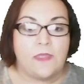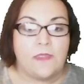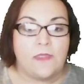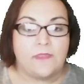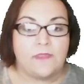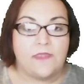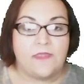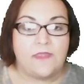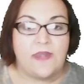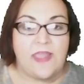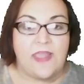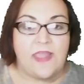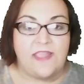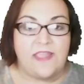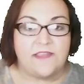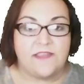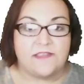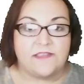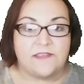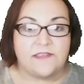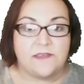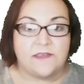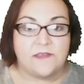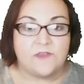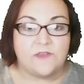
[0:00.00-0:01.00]
The
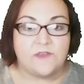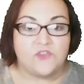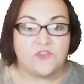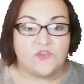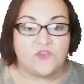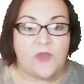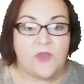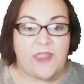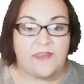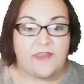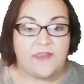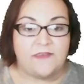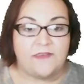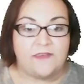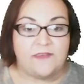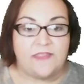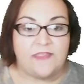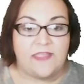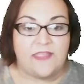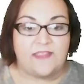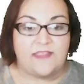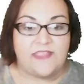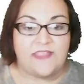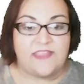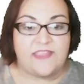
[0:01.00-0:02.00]
next trend
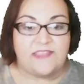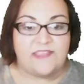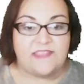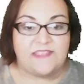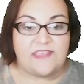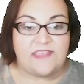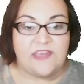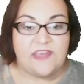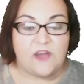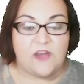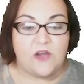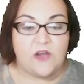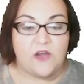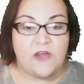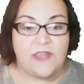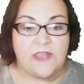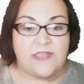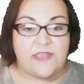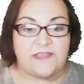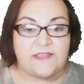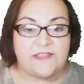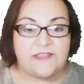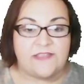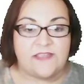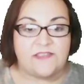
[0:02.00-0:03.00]
they list here
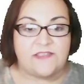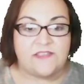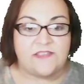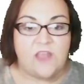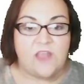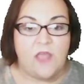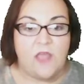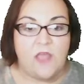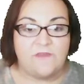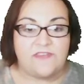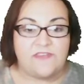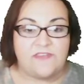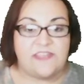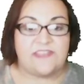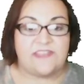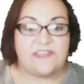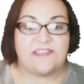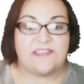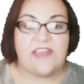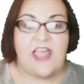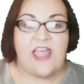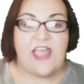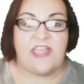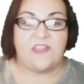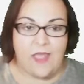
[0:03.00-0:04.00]
is softy
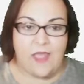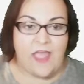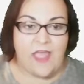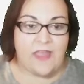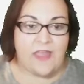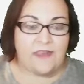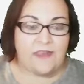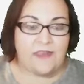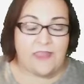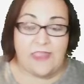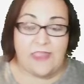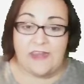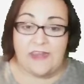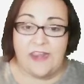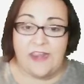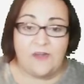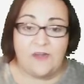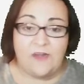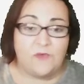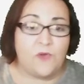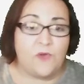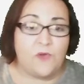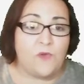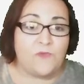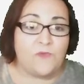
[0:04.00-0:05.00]
style. And I
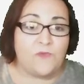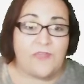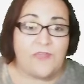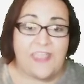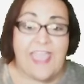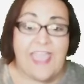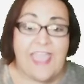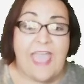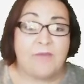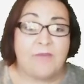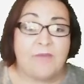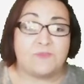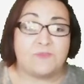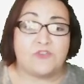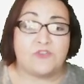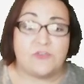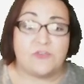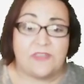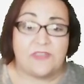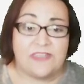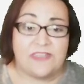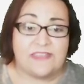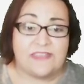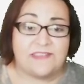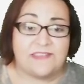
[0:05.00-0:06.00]
don't know if I
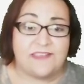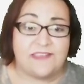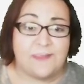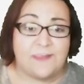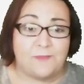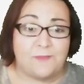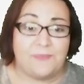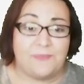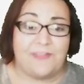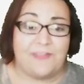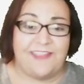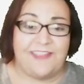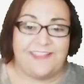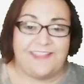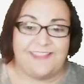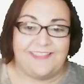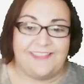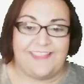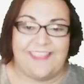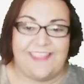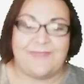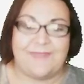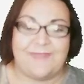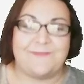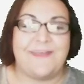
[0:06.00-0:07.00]
captured this
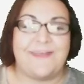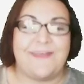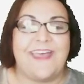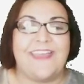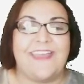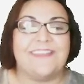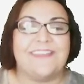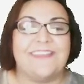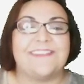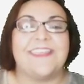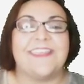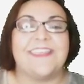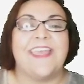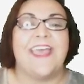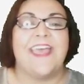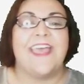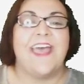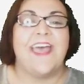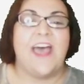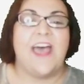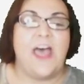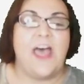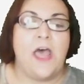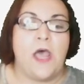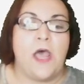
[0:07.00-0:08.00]
completely, but
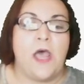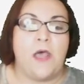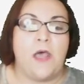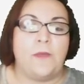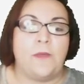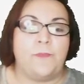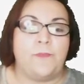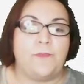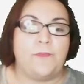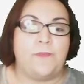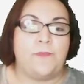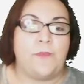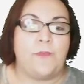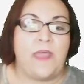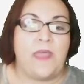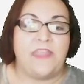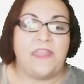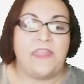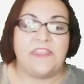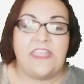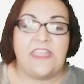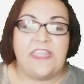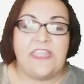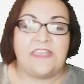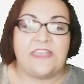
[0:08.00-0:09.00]
I
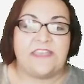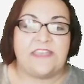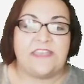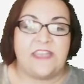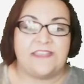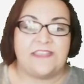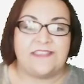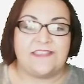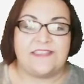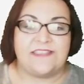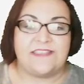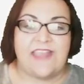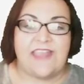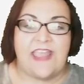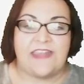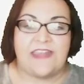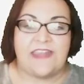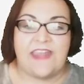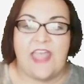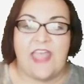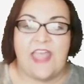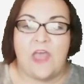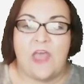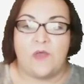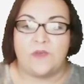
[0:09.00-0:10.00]
think it does stand
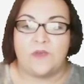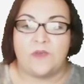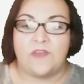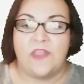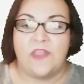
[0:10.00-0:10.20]
out.